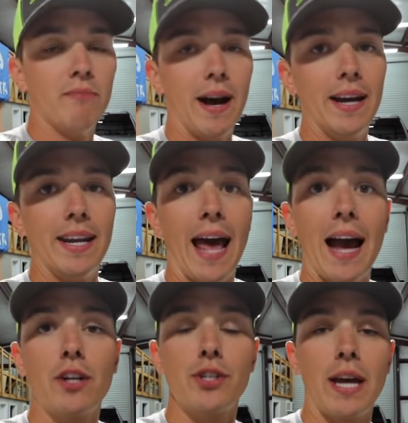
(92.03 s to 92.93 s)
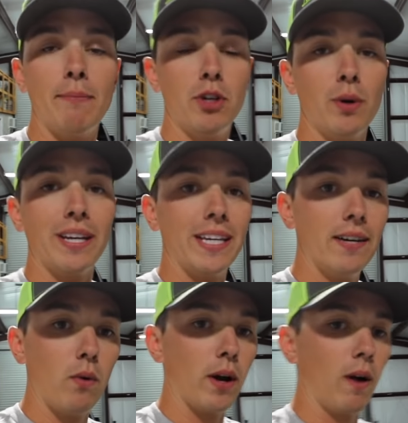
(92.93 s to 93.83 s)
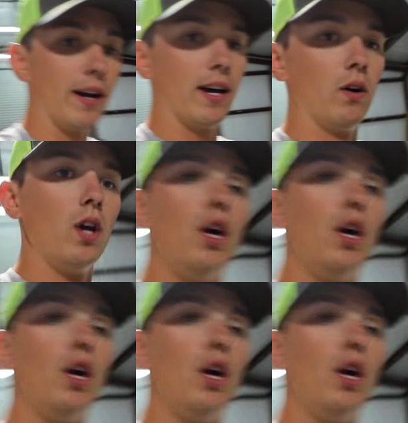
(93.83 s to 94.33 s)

of mine and actually I'm doing a giveaway right now.